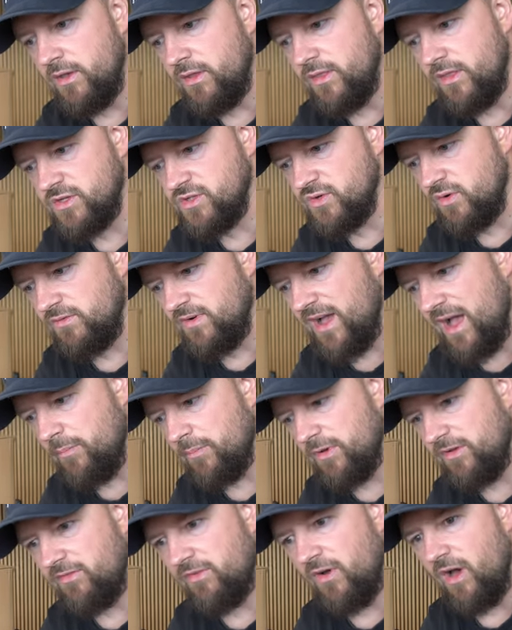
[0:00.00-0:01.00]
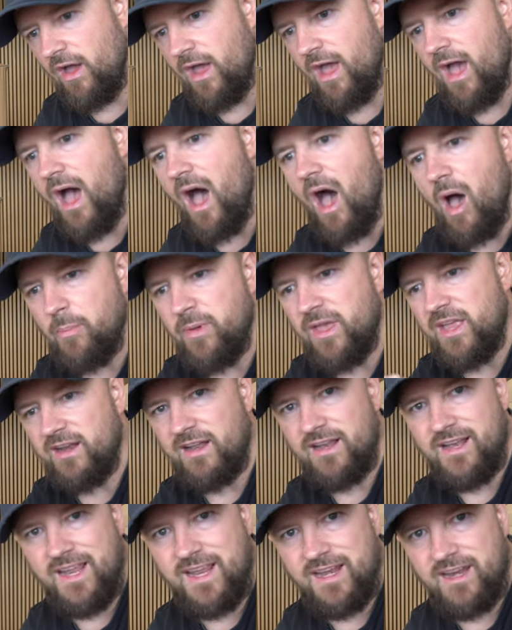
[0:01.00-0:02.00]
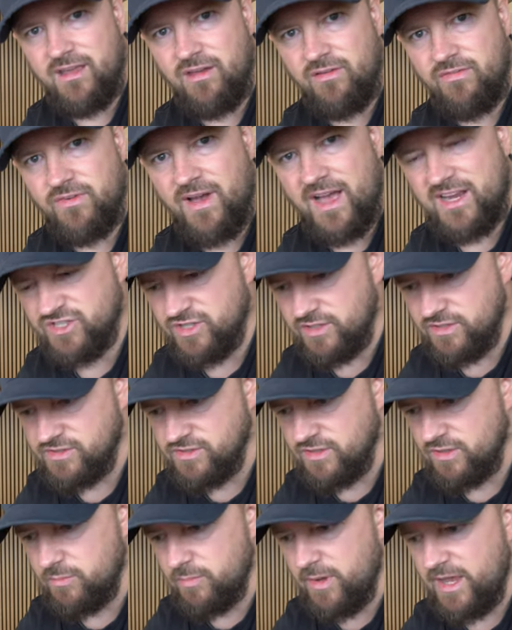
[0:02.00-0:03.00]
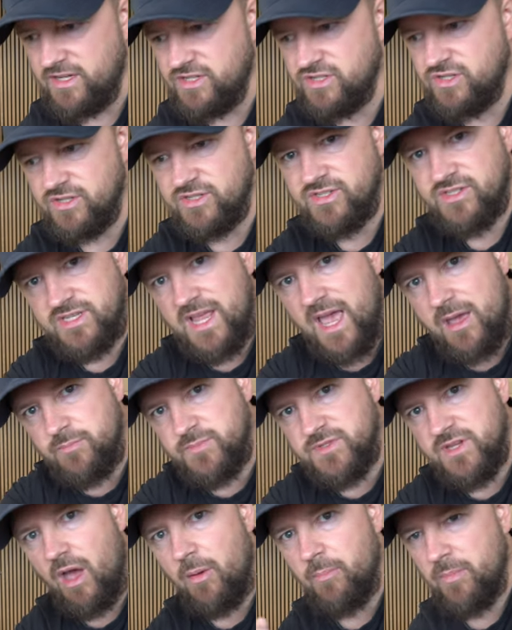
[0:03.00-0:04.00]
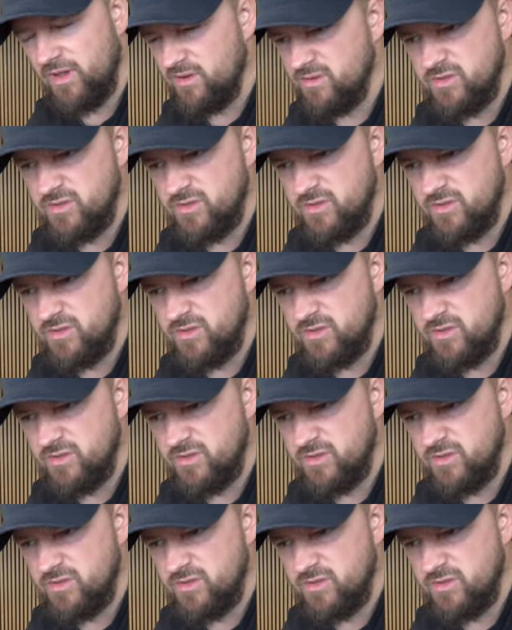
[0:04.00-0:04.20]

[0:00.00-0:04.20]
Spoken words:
the sort of amplifier up in a linear fashion, so the bass just steps up.